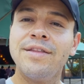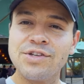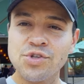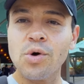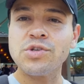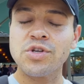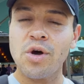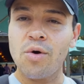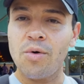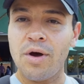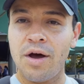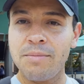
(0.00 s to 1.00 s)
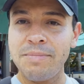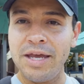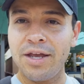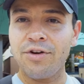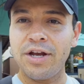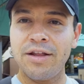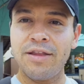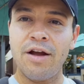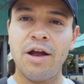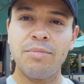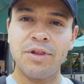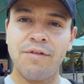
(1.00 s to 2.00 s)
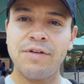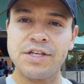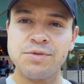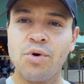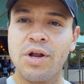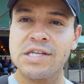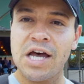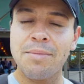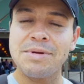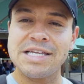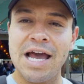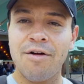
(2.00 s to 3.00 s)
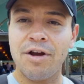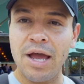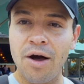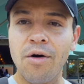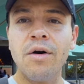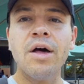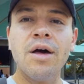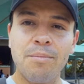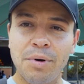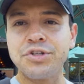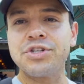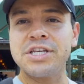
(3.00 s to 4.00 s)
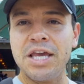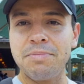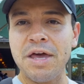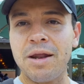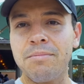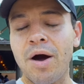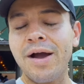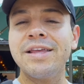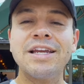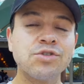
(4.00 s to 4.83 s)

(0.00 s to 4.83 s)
There's also a meet and greet in there. I believe at this point in time it's Ariel, but just keep that in mind.